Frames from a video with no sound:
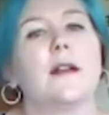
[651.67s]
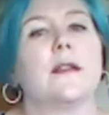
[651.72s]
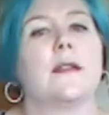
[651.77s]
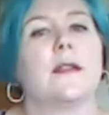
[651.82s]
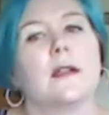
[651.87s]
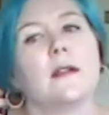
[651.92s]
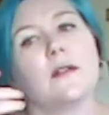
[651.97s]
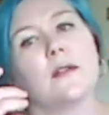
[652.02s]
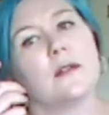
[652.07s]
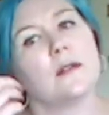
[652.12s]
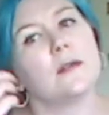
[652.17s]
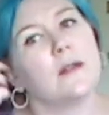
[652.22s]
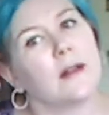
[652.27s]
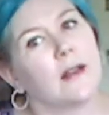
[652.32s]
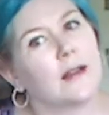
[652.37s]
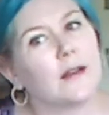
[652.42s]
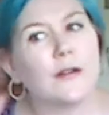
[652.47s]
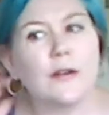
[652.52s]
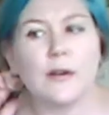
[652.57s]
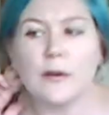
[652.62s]
things
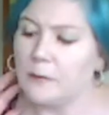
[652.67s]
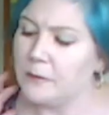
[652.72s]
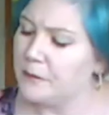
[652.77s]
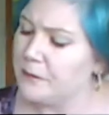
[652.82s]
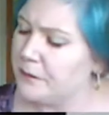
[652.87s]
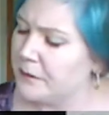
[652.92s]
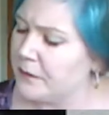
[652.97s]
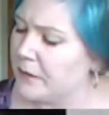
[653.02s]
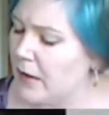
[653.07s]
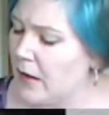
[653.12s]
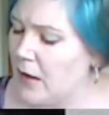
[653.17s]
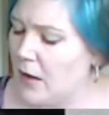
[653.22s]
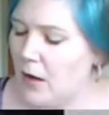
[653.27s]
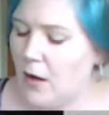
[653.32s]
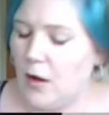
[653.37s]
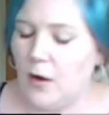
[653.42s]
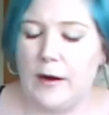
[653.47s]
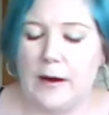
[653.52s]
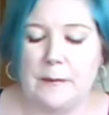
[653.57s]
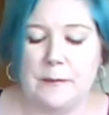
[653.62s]
that I could do.
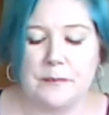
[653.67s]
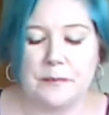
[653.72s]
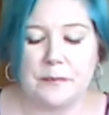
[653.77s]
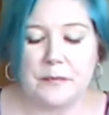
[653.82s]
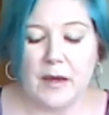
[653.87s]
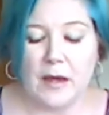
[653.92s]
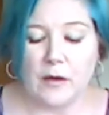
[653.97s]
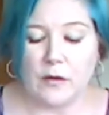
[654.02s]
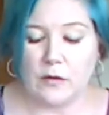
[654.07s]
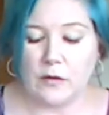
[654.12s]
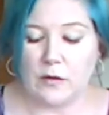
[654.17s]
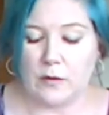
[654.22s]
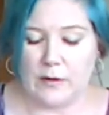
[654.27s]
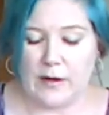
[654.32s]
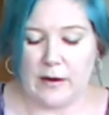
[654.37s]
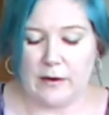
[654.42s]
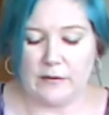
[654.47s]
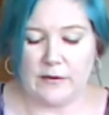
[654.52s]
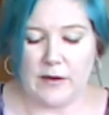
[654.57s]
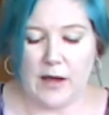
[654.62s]
All right, so
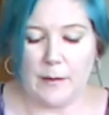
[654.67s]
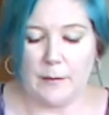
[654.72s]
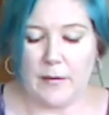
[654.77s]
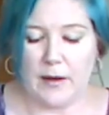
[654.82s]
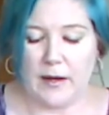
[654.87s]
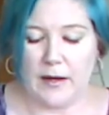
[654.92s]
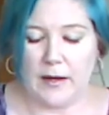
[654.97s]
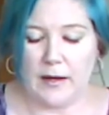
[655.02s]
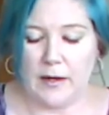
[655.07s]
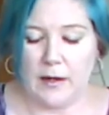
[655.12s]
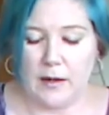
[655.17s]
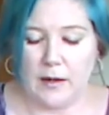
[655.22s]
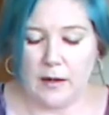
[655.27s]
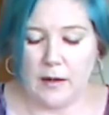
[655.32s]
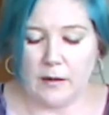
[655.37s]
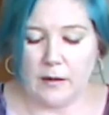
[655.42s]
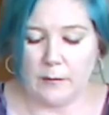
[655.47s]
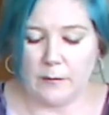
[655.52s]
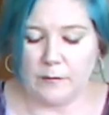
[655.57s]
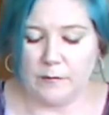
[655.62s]
now I've got my
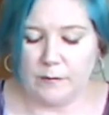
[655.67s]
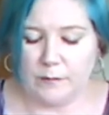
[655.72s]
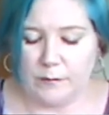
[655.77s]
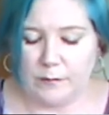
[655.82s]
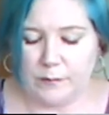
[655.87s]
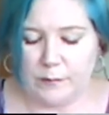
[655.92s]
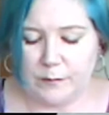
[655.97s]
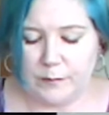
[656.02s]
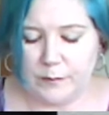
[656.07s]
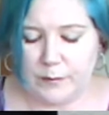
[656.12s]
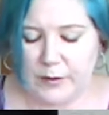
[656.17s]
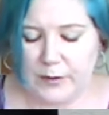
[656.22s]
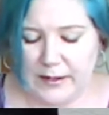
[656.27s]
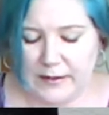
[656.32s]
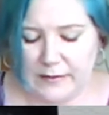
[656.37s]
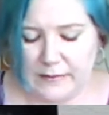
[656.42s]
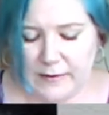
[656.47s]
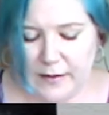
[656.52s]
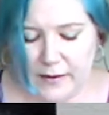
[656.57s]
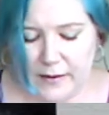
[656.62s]

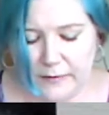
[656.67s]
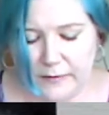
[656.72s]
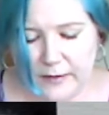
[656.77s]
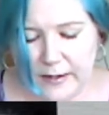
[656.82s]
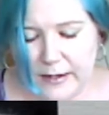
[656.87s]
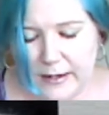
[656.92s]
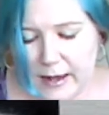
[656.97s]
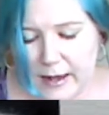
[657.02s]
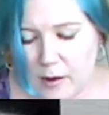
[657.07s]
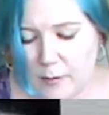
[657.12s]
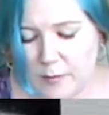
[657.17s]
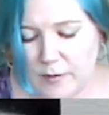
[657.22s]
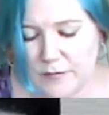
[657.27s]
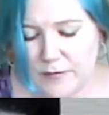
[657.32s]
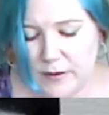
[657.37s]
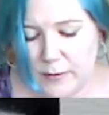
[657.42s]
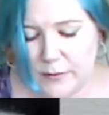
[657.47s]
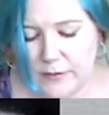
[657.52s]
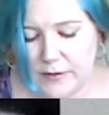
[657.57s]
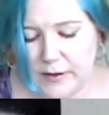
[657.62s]
plants kind of laid out, my
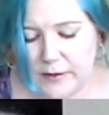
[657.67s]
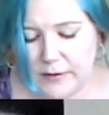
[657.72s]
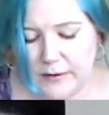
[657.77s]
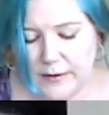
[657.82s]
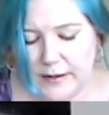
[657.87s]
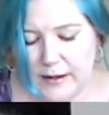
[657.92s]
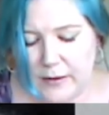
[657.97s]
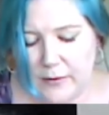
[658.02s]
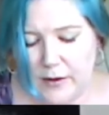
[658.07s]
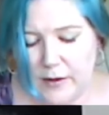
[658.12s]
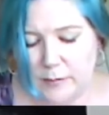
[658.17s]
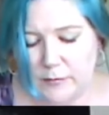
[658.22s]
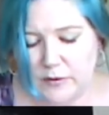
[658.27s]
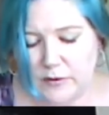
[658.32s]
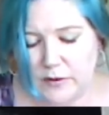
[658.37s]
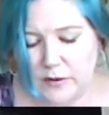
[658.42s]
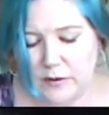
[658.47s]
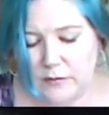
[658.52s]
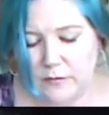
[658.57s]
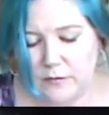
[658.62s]
flowers kind of laid out, and I'm
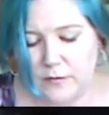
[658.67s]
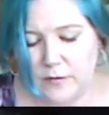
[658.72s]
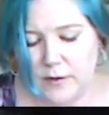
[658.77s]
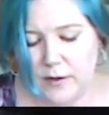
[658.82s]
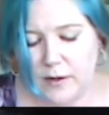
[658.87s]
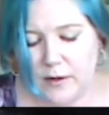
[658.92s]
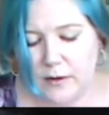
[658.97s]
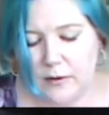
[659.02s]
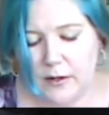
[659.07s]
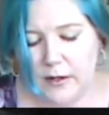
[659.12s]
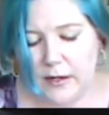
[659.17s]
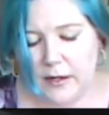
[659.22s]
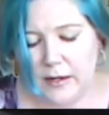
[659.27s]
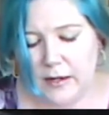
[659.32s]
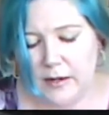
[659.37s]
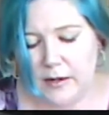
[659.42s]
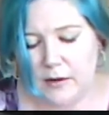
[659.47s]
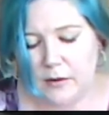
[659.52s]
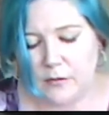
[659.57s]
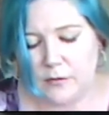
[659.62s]
just gonna very
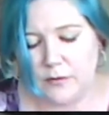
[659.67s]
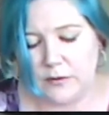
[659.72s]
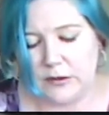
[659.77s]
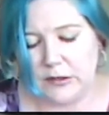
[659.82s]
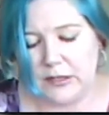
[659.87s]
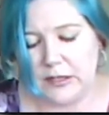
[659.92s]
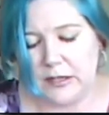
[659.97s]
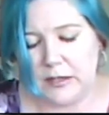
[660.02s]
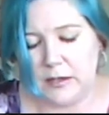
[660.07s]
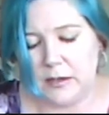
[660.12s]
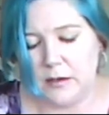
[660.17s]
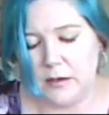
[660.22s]
carefully